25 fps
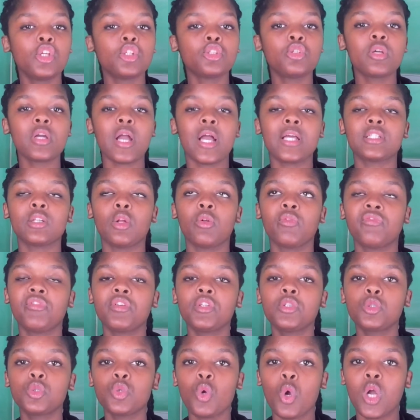So guys, I'll
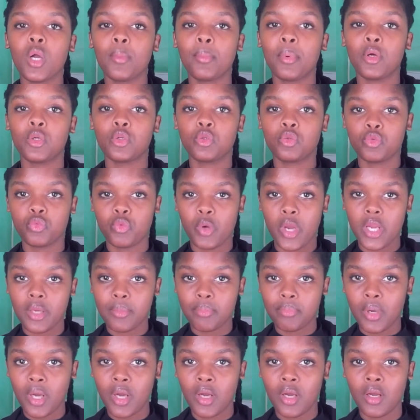first talk about
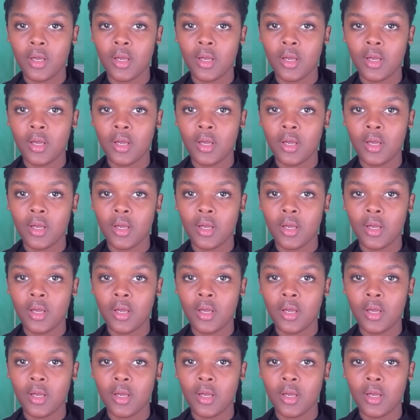rape.